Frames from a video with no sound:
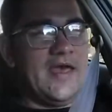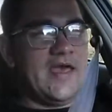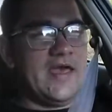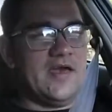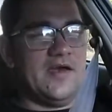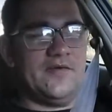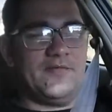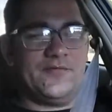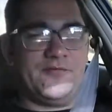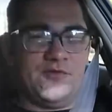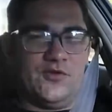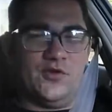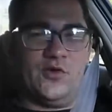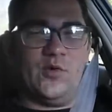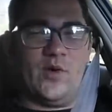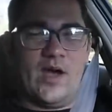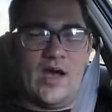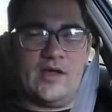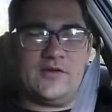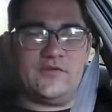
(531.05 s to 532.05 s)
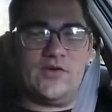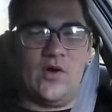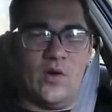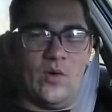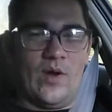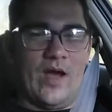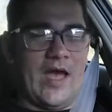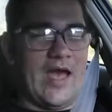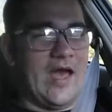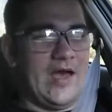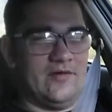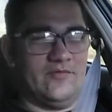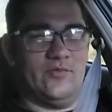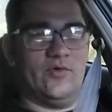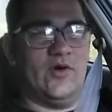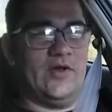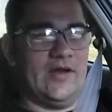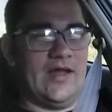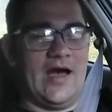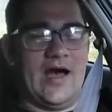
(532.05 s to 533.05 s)
If you don't have
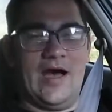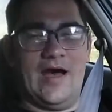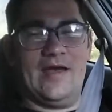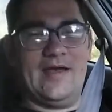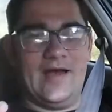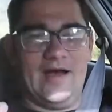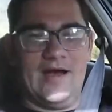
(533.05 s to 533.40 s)
one, I